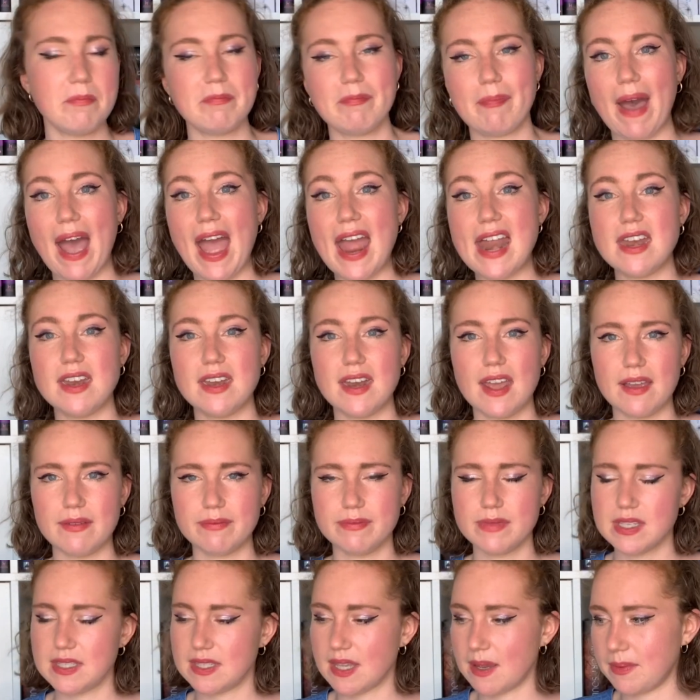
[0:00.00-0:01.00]
but I don't know,
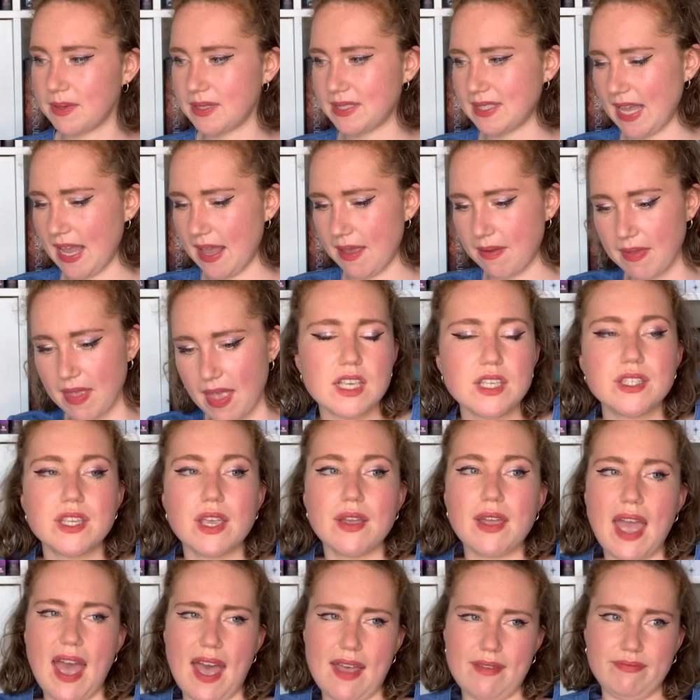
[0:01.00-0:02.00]
so we'll see. So
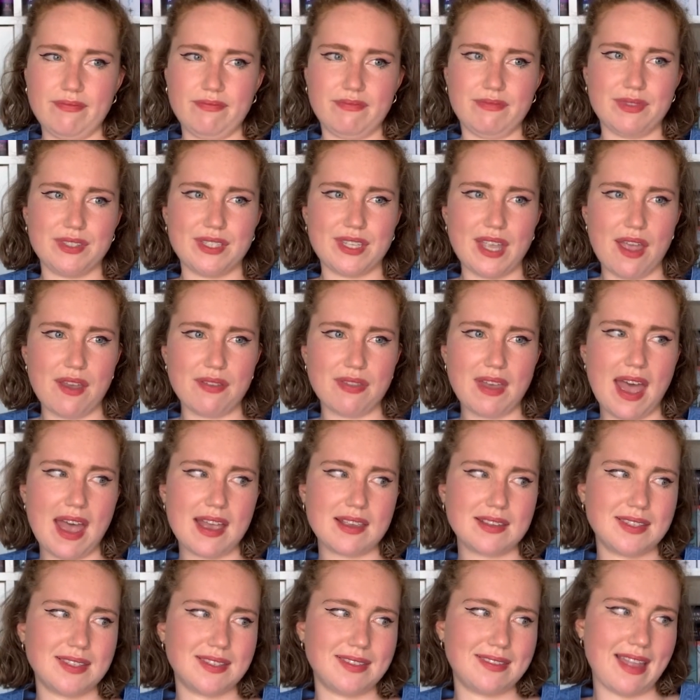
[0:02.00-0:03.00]
yeah, so
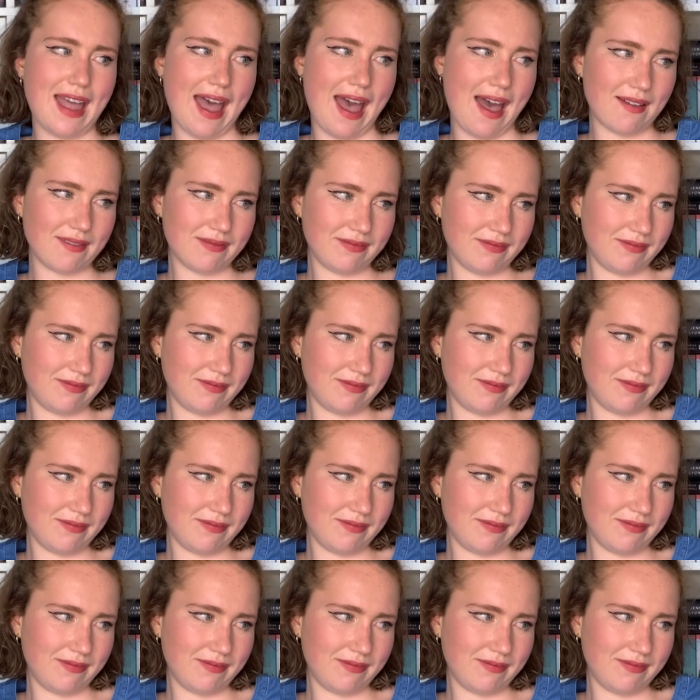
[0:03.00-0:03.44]
that's that.